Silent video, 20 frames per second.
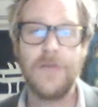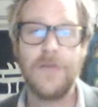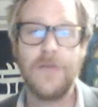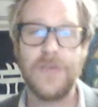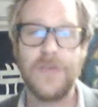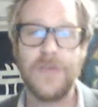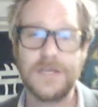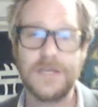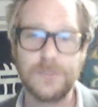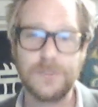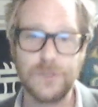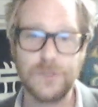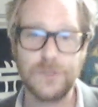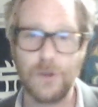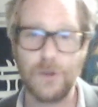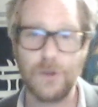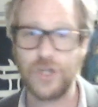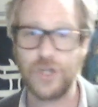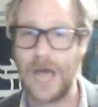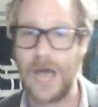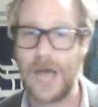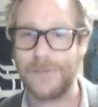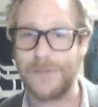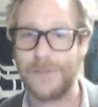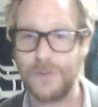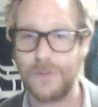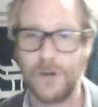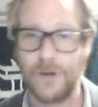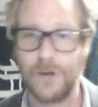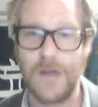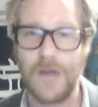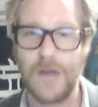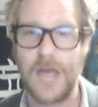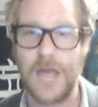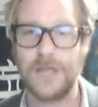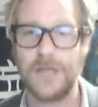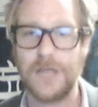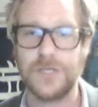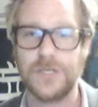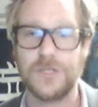This was where jobs were
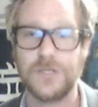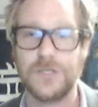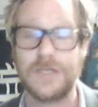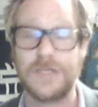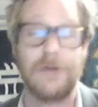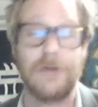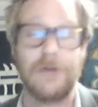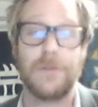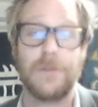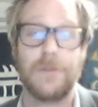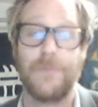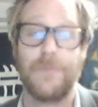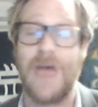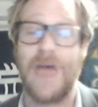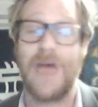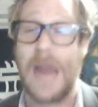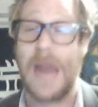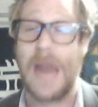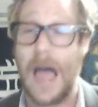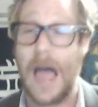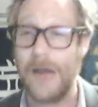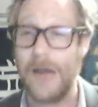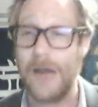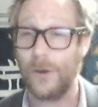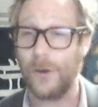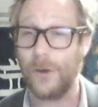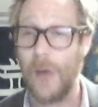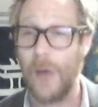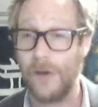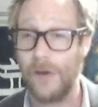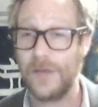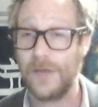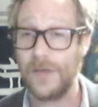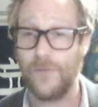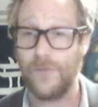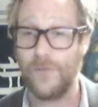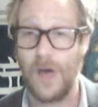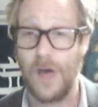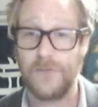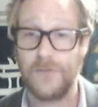created to start to provide a higher quality
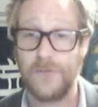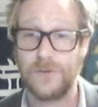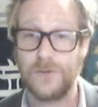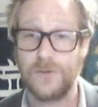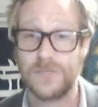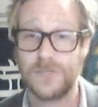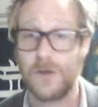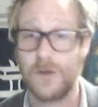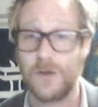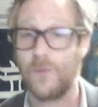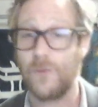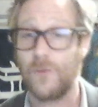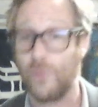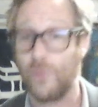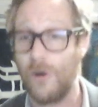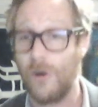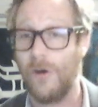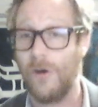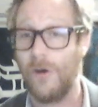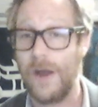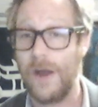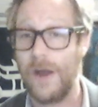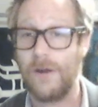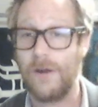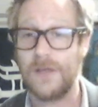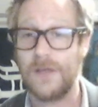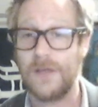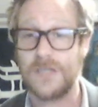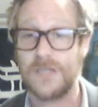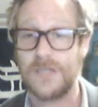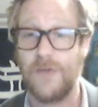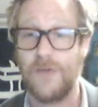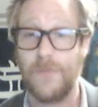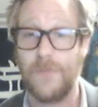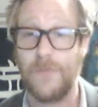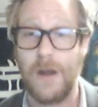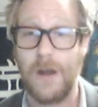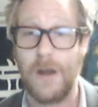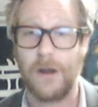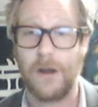of life to certain rural areas of
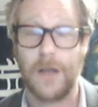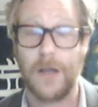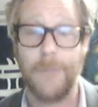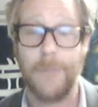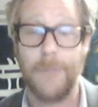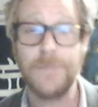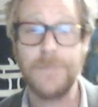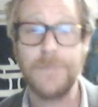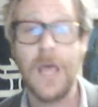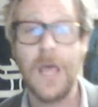America.